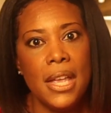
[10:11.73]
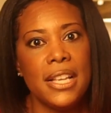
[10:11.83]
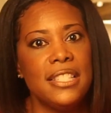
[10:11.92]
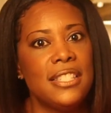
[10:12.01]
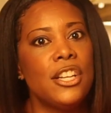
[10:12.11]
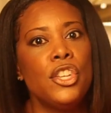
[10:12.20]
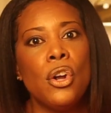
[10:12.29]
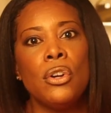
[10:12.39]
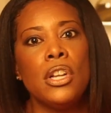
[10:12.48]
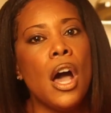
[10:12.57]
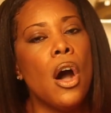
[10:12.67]
Consider
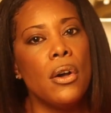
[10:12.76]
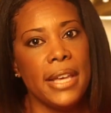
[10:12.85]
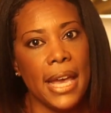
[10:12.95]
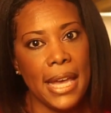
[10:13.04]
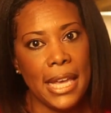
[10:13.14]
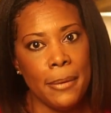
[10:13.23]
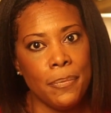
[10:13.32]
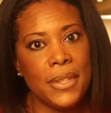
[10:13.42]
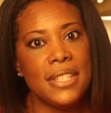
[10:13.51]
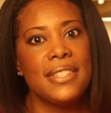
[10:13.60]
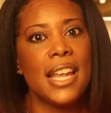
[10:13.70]
your long game.
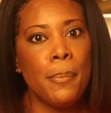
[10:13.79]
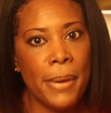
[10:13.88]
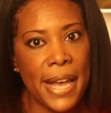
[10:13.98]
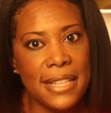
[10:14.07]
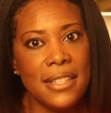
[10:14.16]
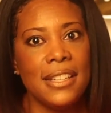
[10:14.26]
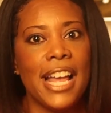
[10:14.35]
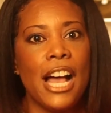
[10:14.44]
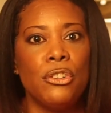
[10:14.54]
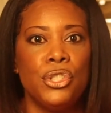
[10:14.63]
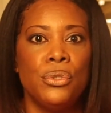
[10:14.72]
Set a pace that
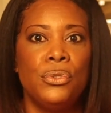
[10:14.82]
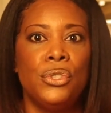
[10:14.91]
allows you